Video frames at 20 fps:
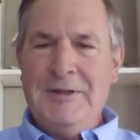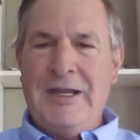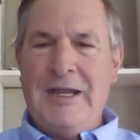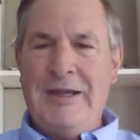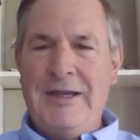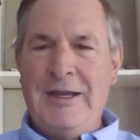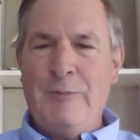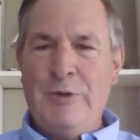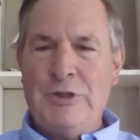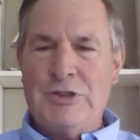
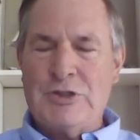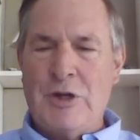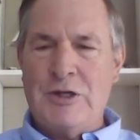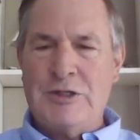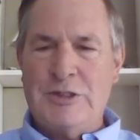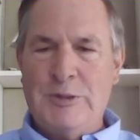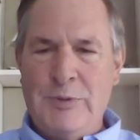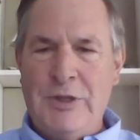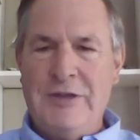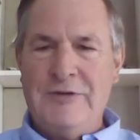And then we start
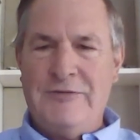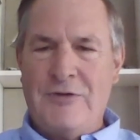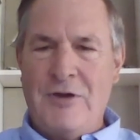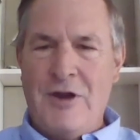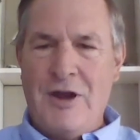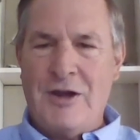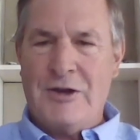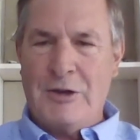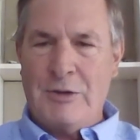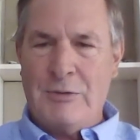to play
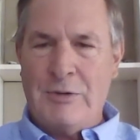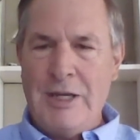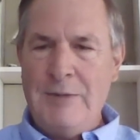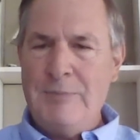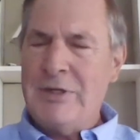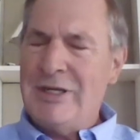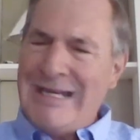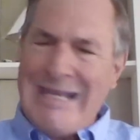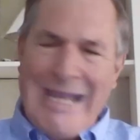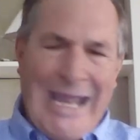Frogger, right?
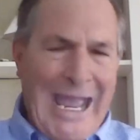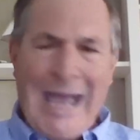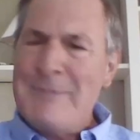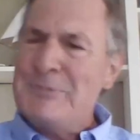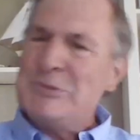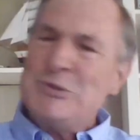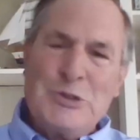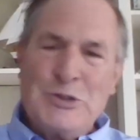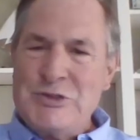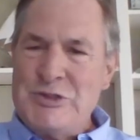But it
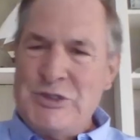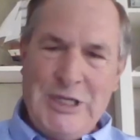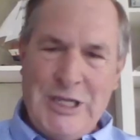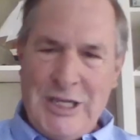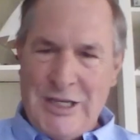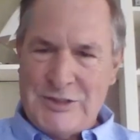captures the